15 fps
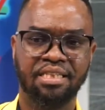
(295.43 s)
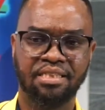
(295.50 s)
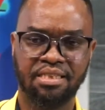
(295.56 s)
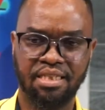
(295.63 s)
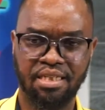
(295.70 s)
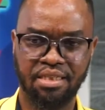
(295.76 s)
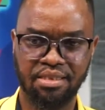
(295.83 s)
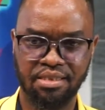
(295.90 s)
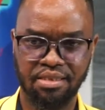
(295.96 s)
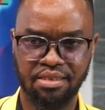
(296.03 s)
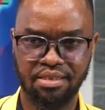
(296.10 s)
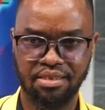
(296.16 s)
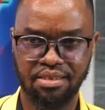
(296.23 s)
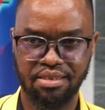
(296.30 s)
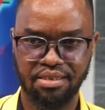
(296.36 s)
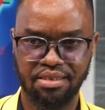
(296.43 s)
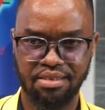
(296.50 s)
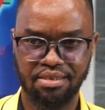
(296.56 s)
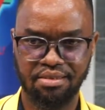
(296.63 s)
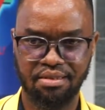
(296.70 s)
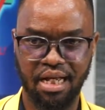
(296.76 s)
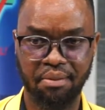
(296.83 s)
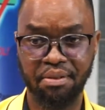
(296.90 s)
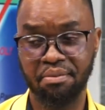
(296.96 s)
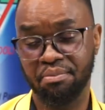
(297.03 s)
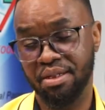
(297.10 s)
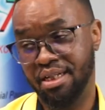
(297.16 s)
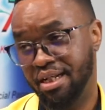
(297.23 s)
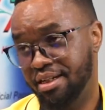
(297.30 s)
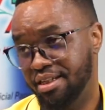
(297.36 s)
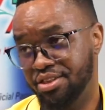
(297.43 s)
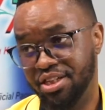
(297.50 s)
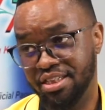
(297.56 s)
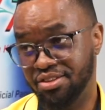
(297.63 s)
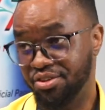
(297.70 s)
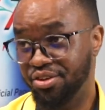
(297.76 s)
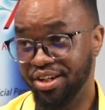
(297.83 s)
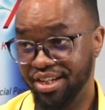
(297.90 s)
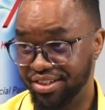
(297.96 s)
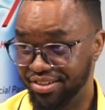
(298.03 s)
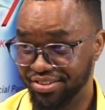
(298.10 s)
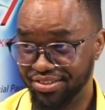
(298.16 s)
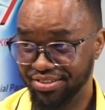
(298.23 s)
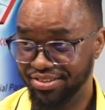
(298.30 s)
scenes. I mean, being a DJ is great.